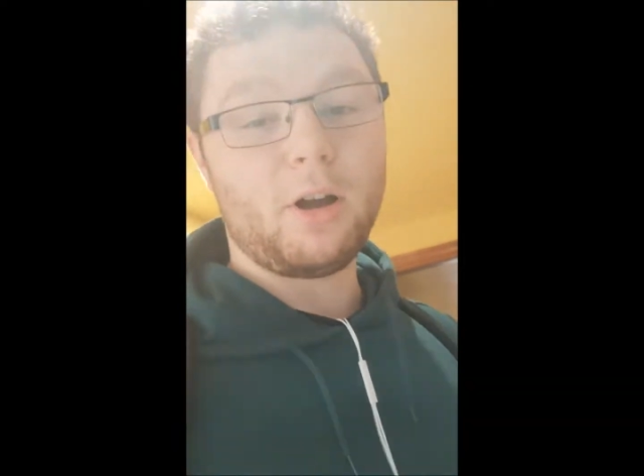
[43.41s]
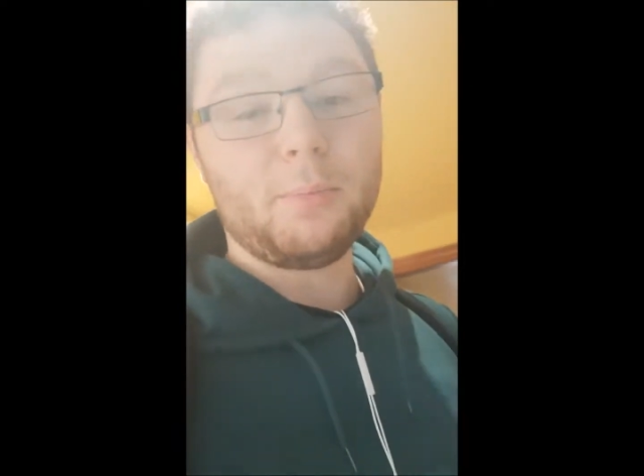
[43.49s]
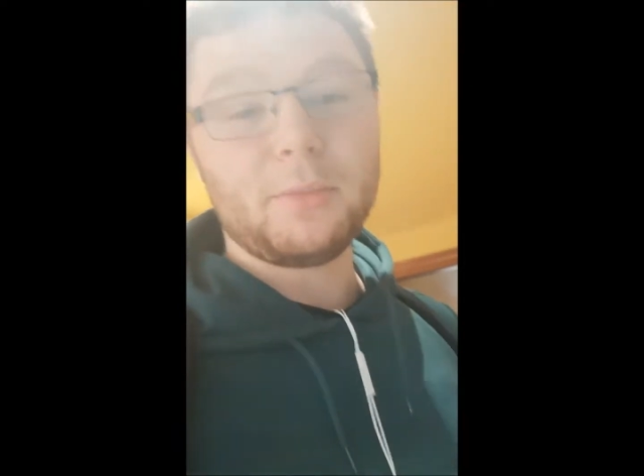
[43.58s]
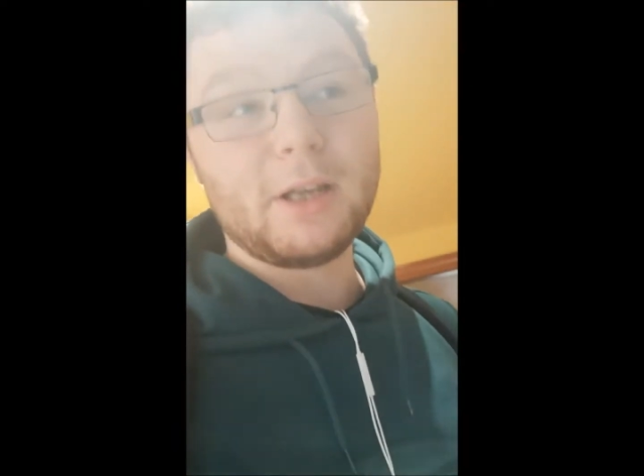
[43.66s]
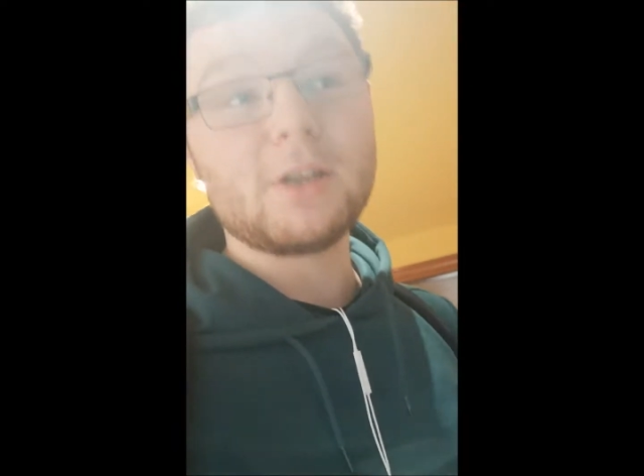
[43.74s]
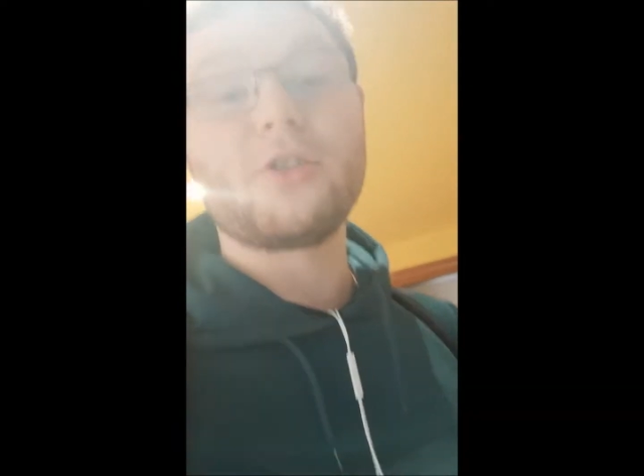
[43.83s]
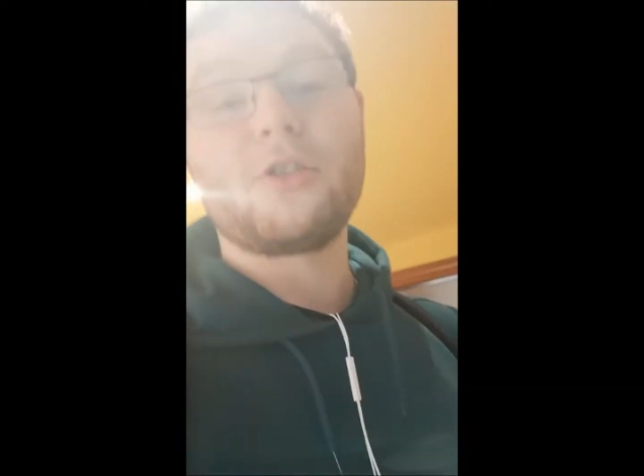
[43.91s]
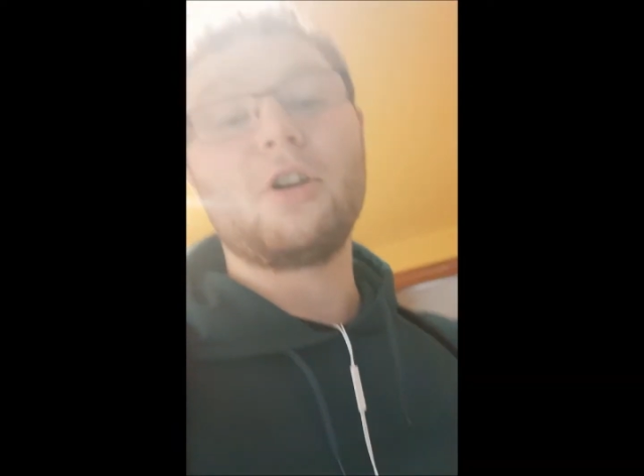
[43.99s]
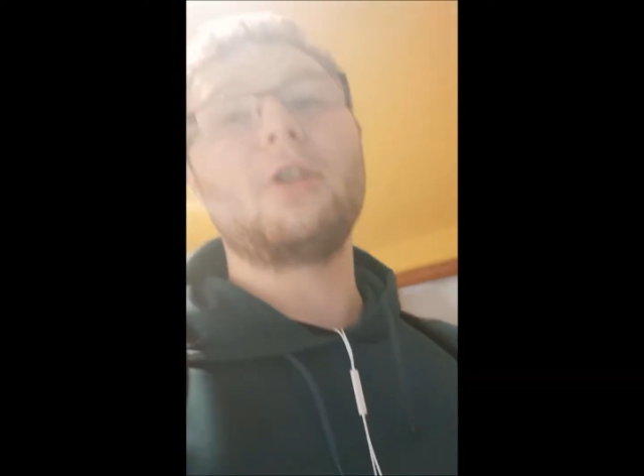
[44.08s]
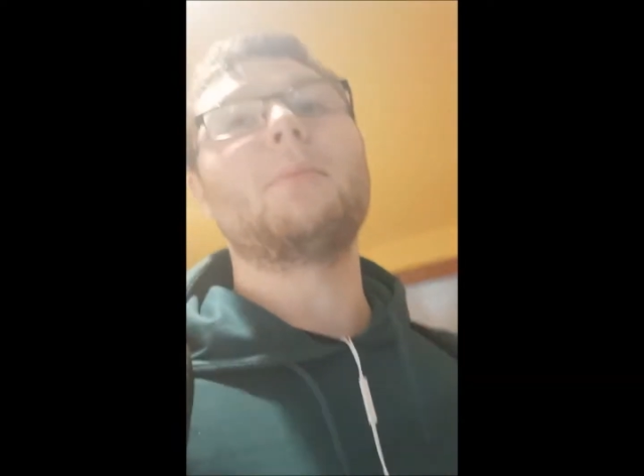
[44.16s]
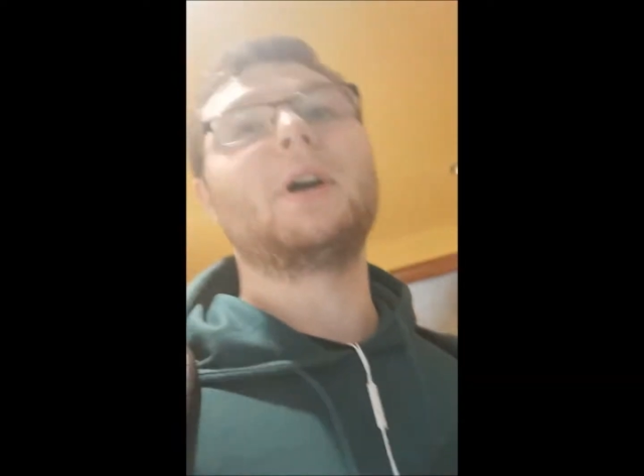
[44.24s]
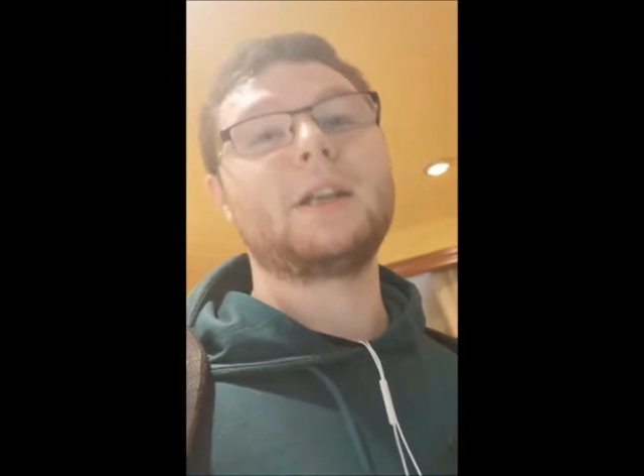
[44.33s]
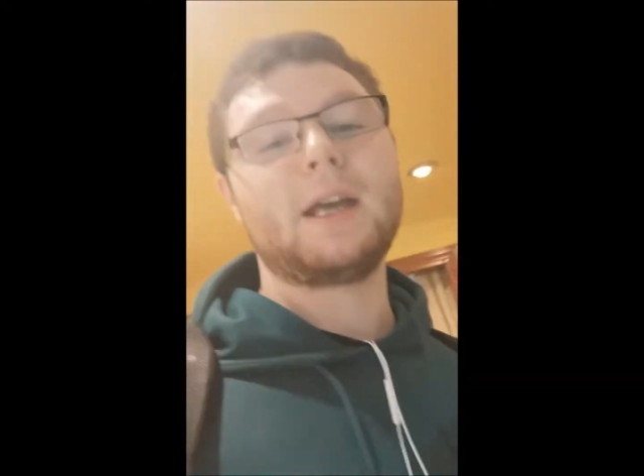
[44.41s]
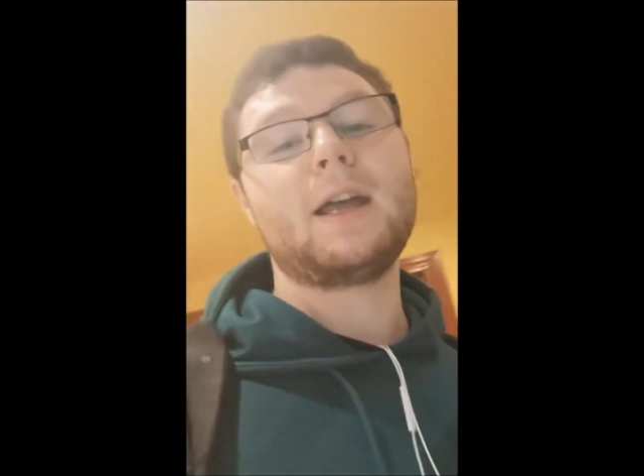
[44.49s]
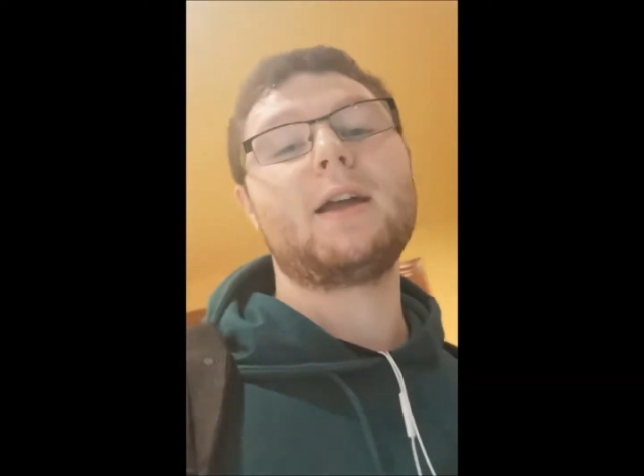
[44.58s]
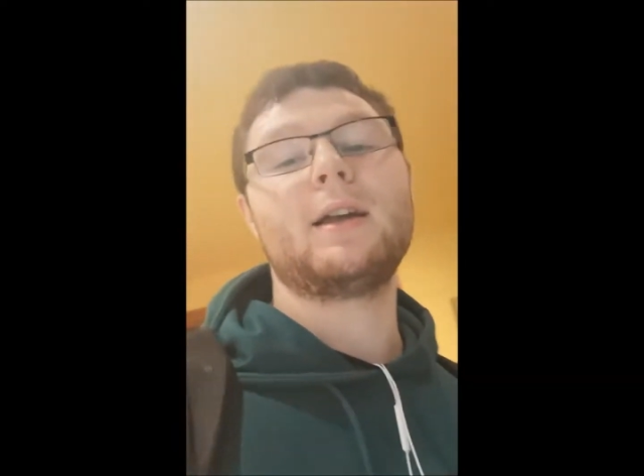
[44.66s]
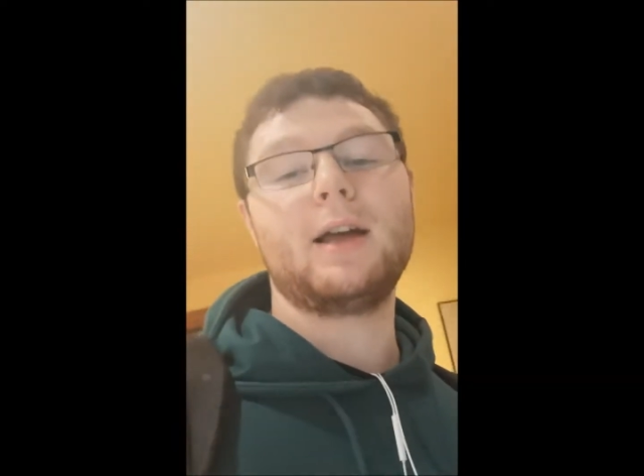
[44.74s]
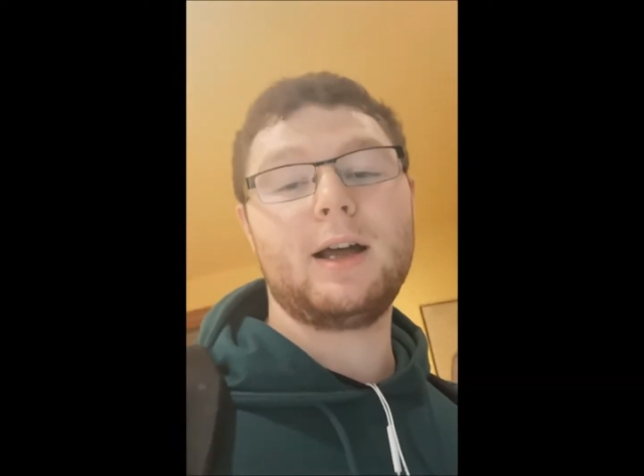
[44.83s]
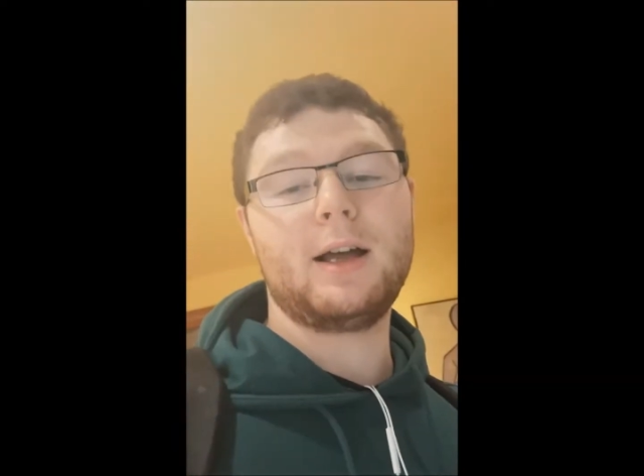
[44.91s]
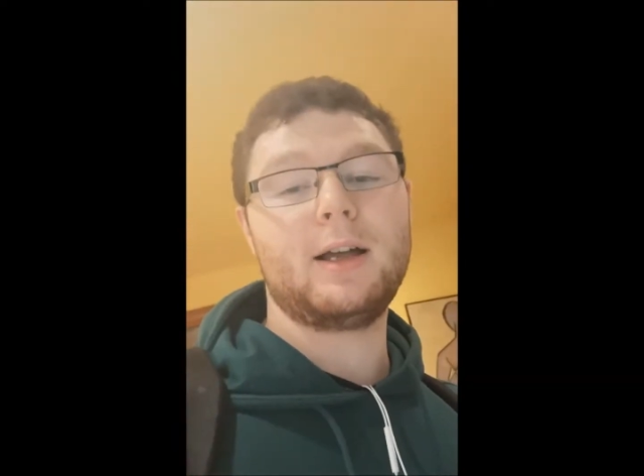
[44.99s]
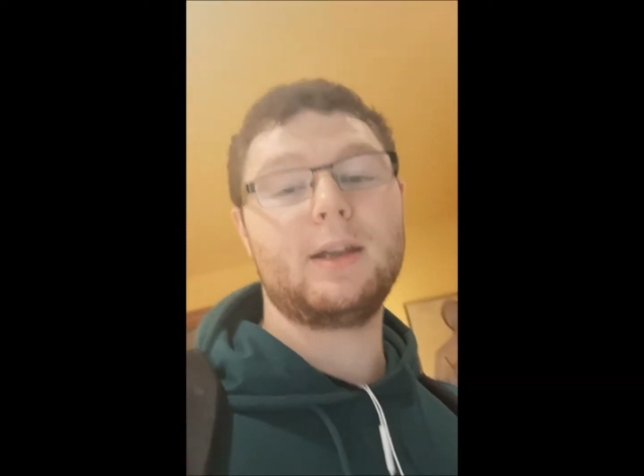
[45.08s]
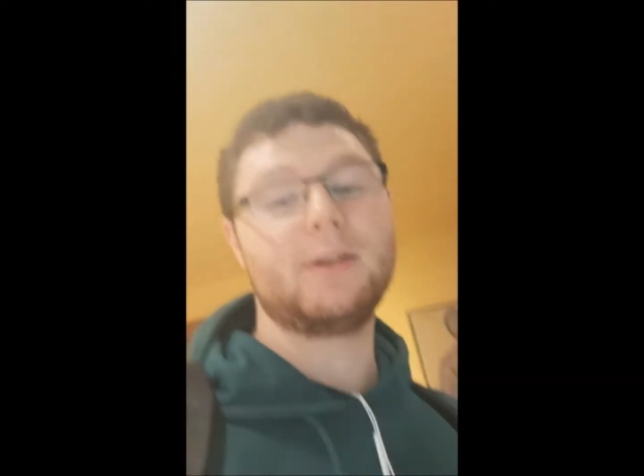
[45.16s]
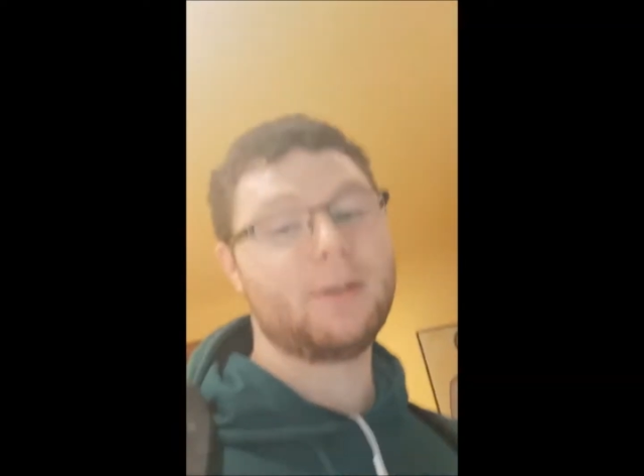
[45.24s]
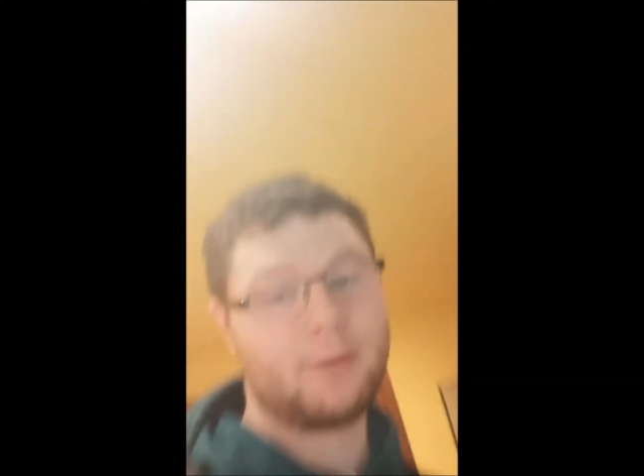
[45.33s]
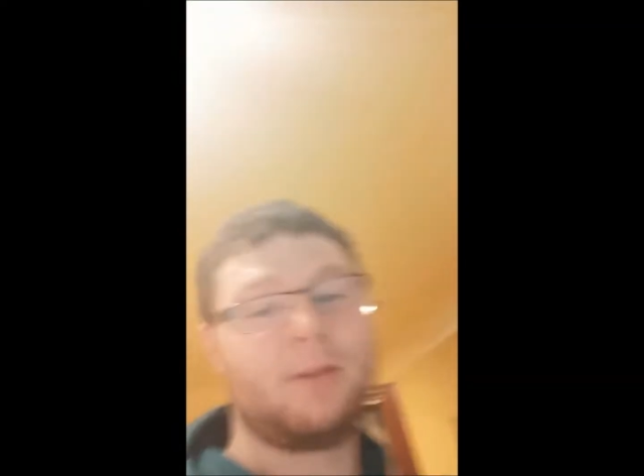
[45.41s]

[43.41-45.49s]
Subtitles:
updates throughout my day, and